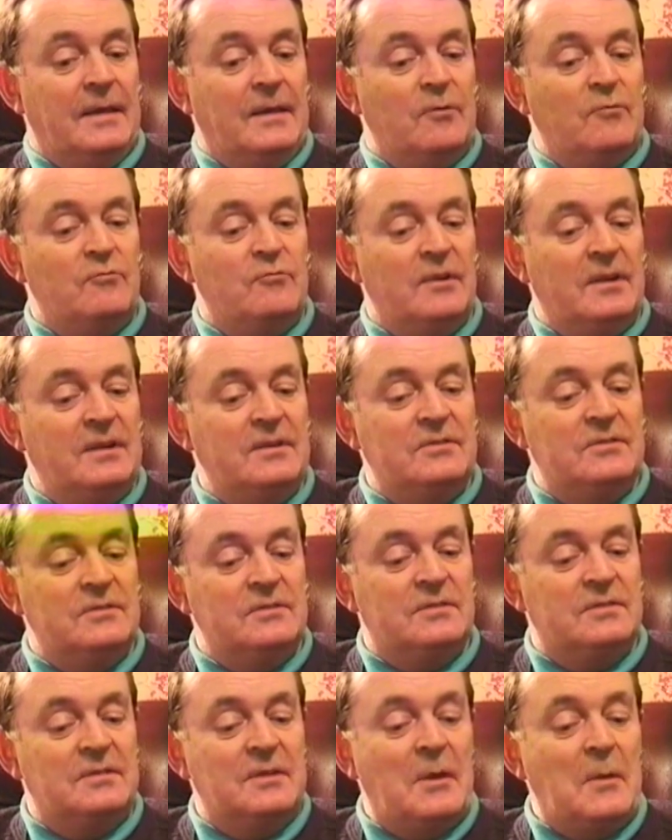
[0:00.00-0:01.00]

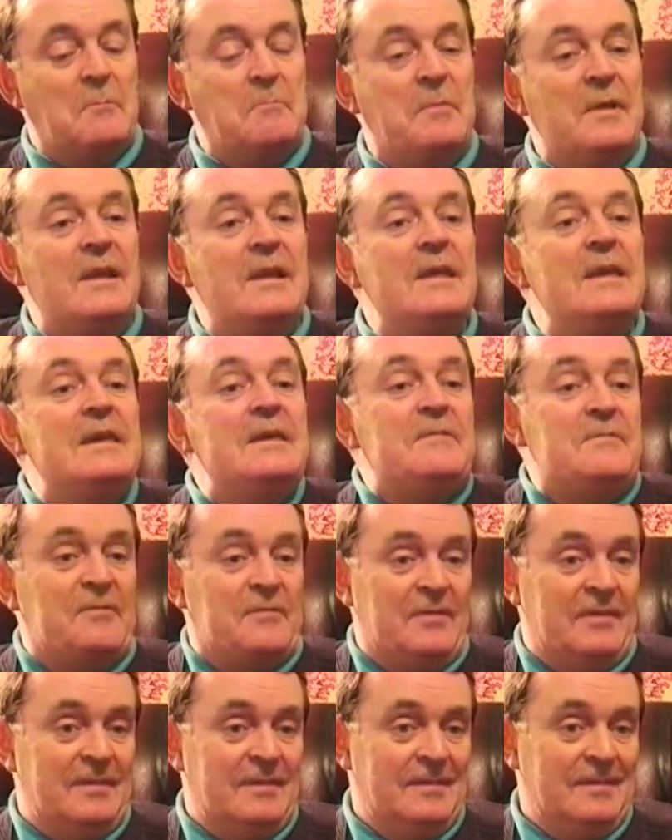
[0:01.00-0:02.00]
religious belief
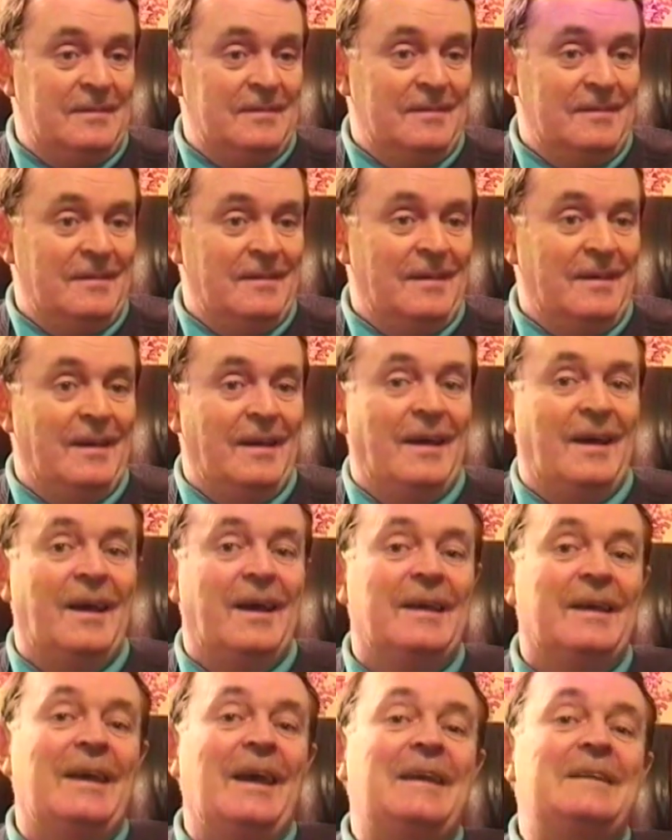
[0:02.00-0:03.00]

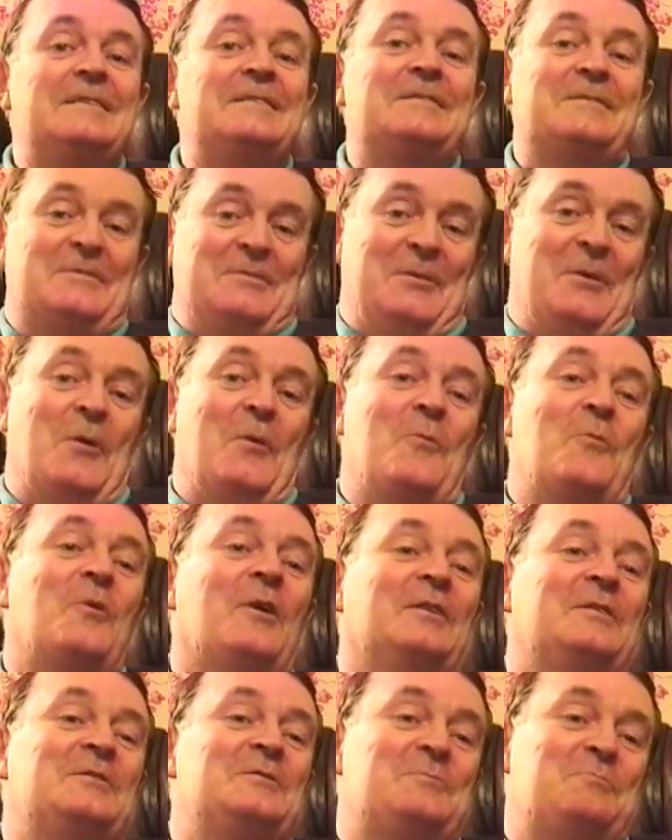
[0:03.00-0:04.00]
against
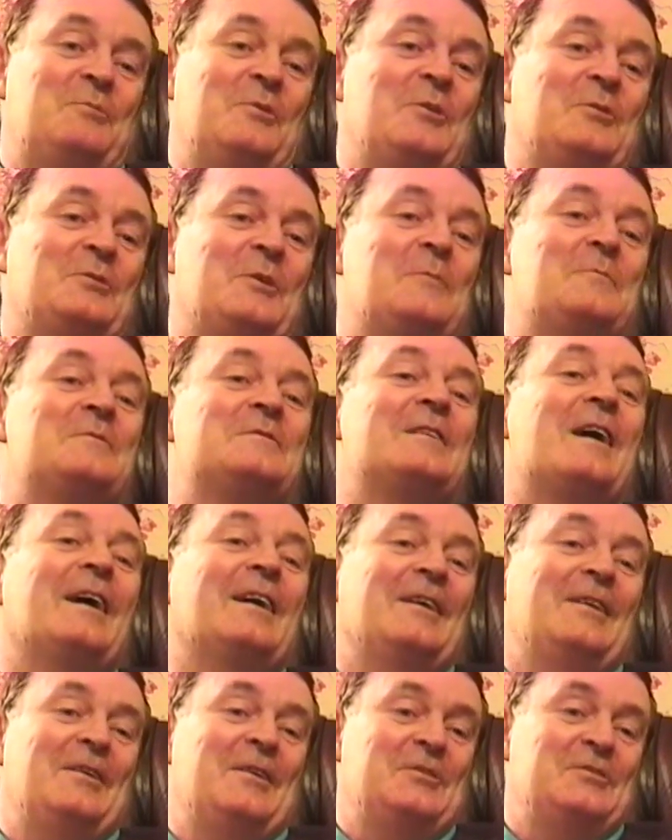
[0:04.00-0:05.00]
what is brought up
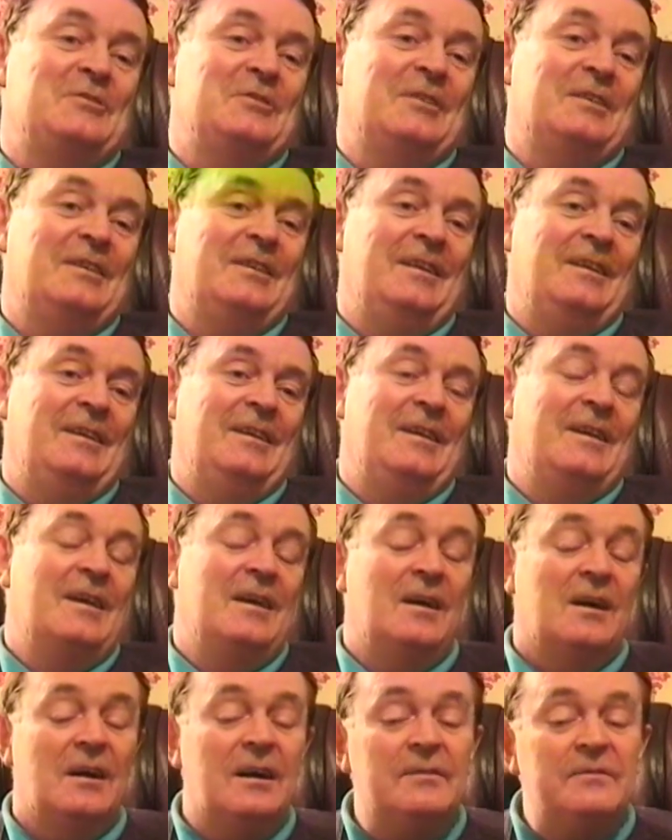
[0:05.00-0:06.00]
psychologically.
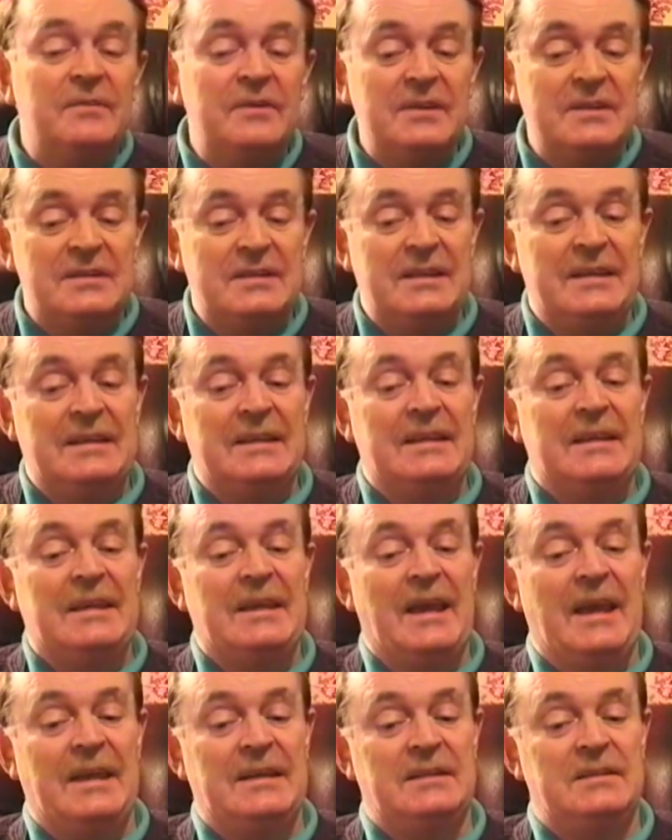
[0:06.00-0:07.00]
Obviously, in
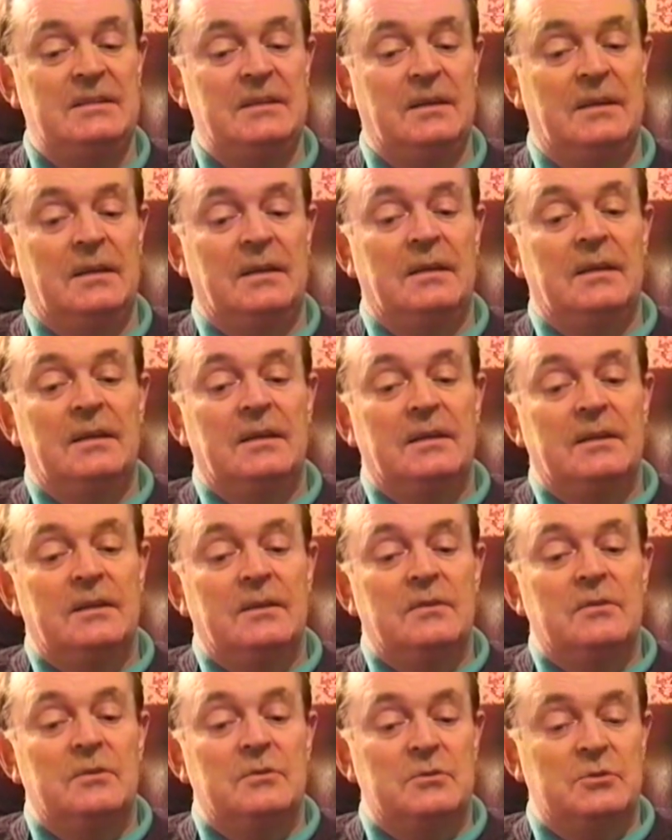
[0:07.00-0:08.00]
the end,
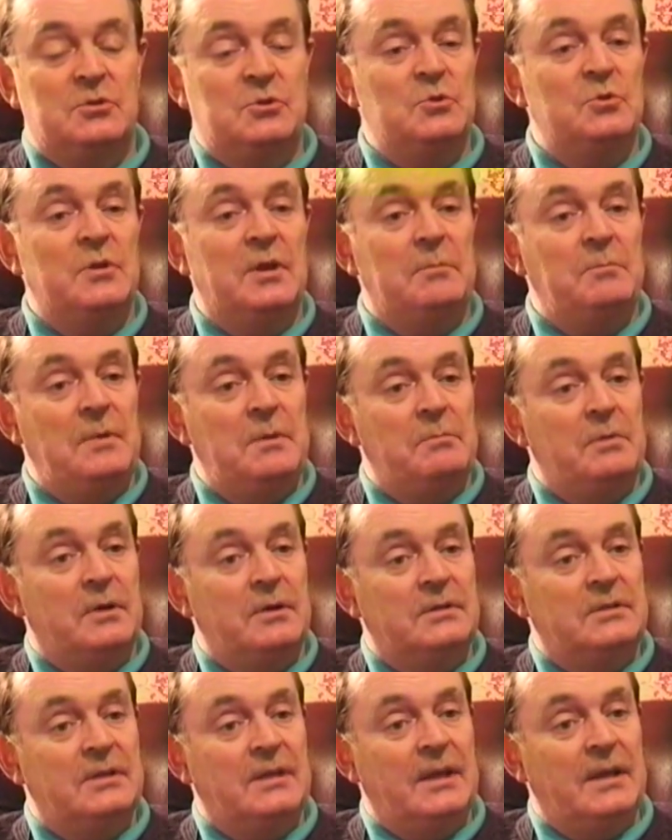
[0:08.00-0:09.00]
those two can be
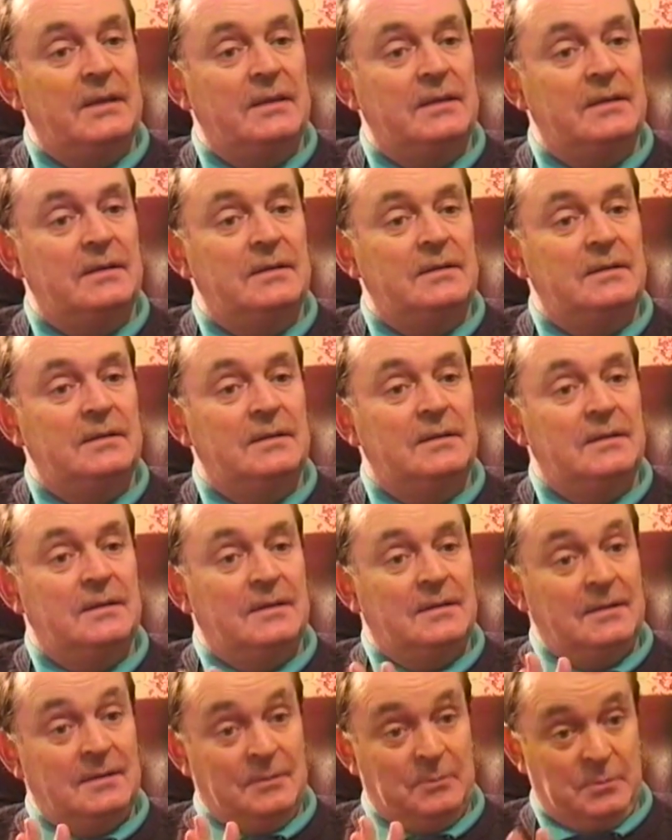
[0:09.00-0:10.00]
brought together.
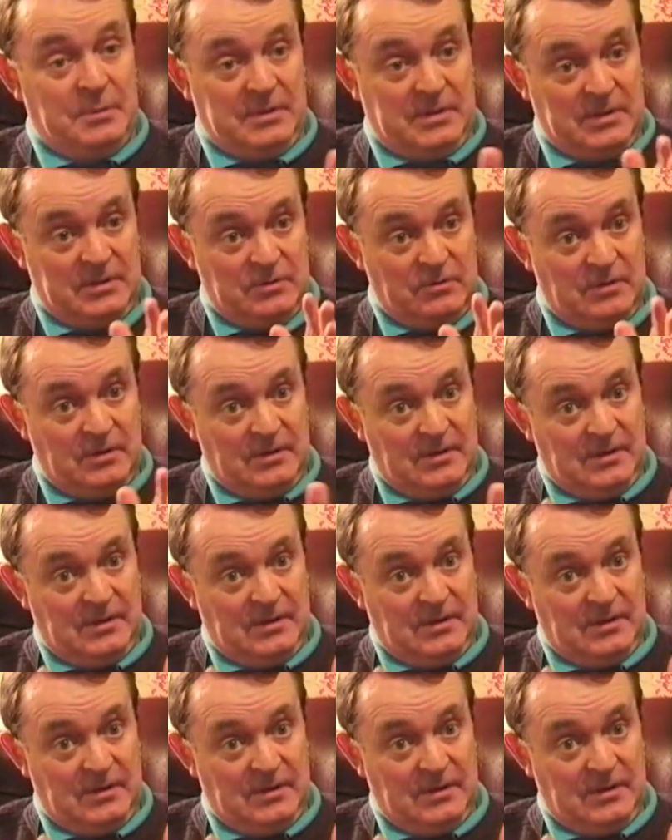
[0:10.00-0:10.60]
But there's